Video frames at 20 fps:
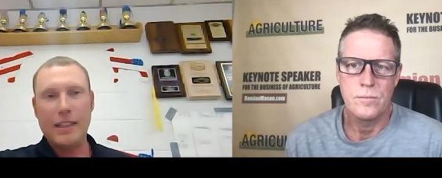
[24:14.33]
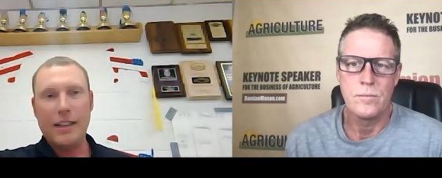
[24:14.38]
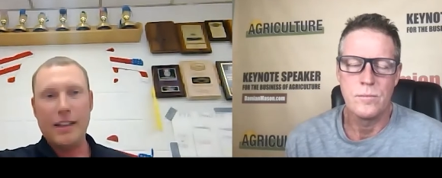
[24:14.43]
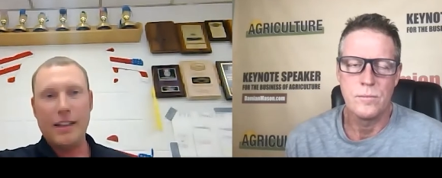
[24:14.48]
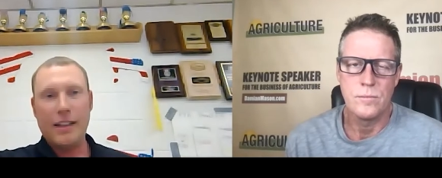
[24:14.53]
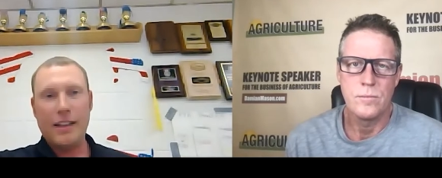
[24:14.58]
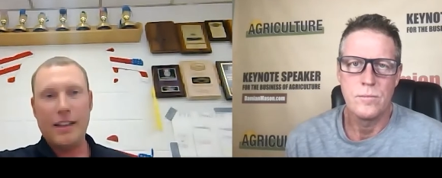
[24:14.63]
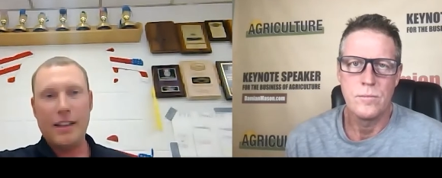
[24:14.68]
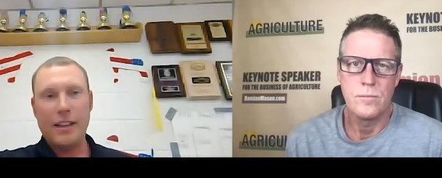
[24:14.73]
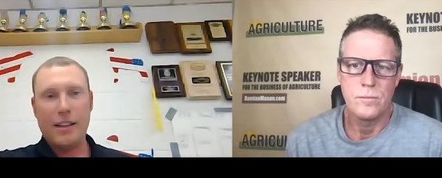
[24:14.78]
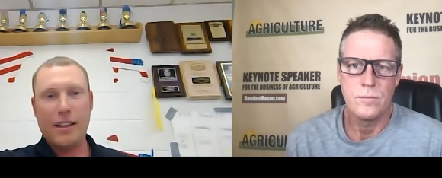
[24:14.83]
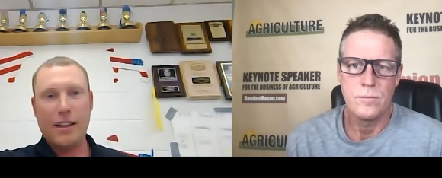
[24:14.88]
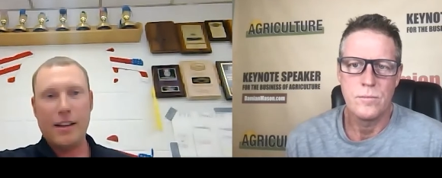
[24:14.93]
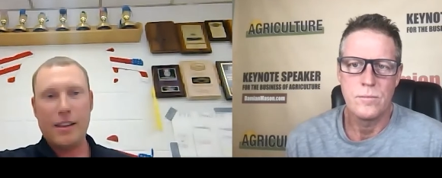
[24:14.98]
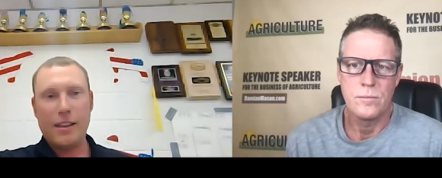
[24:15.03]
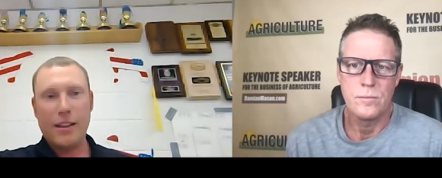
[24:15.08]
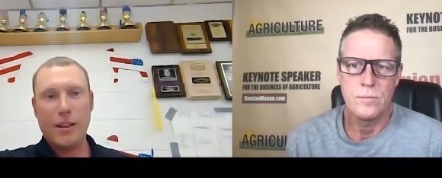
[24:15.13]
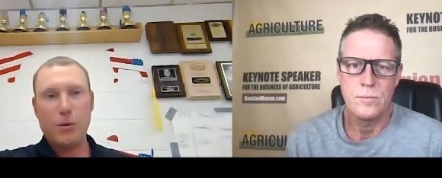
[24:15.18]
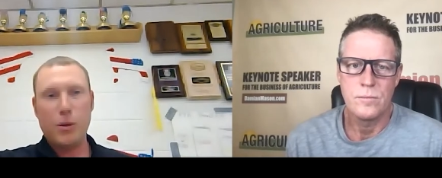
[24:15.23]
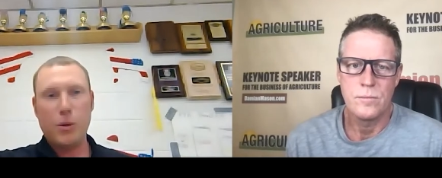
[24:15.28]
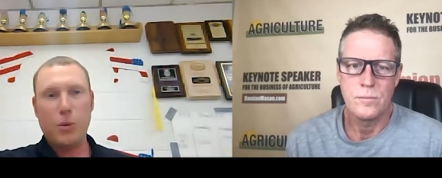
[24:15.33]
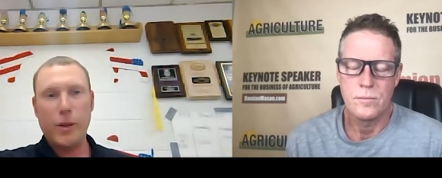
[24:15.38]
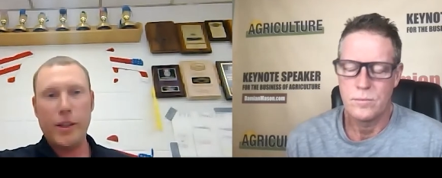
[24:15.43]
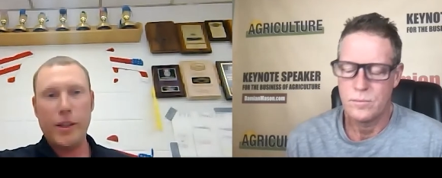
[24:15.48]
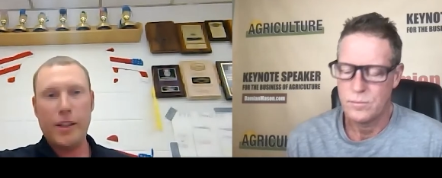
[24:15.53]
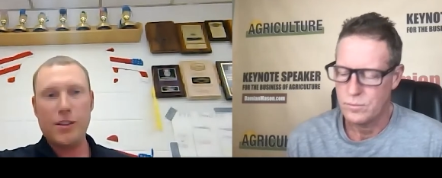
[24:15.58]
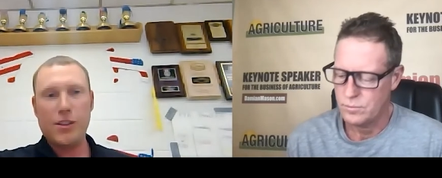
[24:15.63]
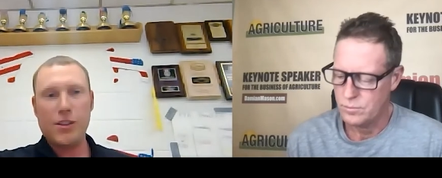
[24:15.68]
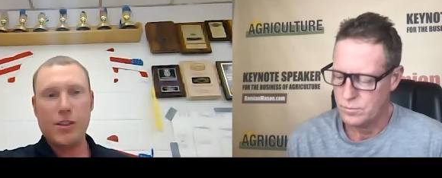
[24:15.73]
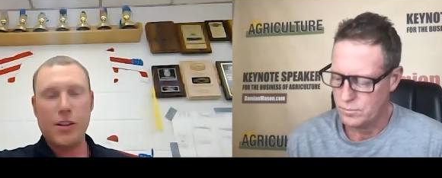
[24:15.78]
Speaker 1: Mm. And I think when
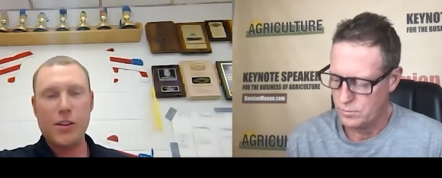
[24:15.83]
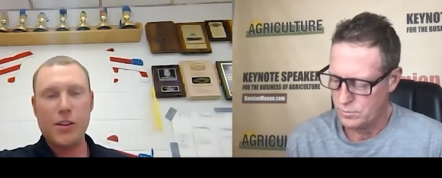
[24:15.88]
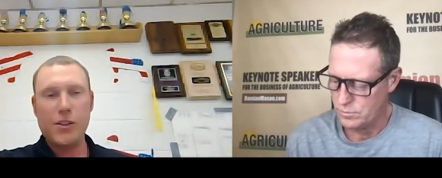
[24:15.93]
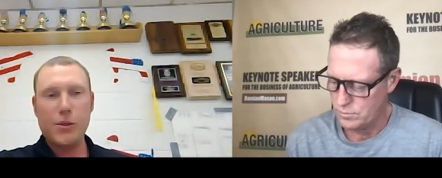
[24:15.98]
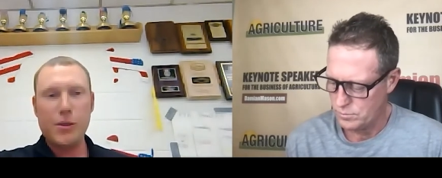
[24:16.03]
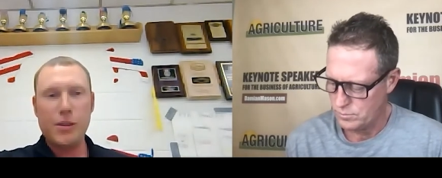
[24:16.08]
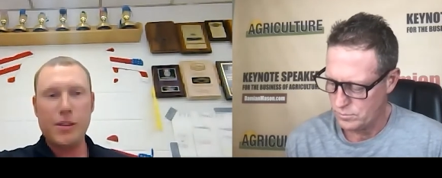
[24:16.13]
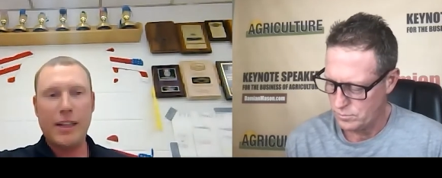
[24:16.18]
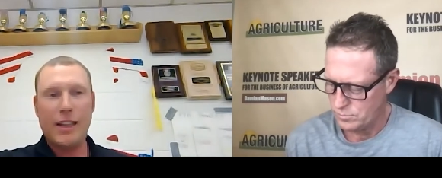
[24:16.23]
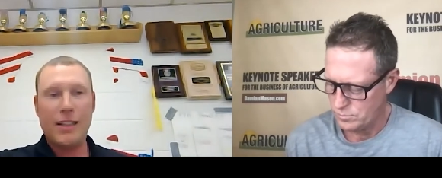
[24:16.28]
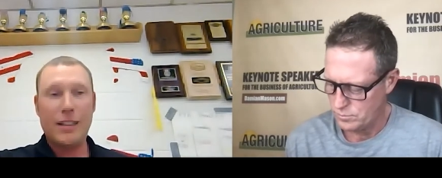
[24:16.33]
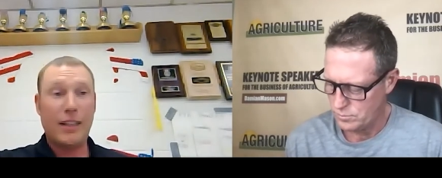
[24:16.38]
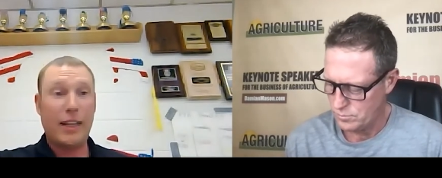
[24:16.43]
we can start doing that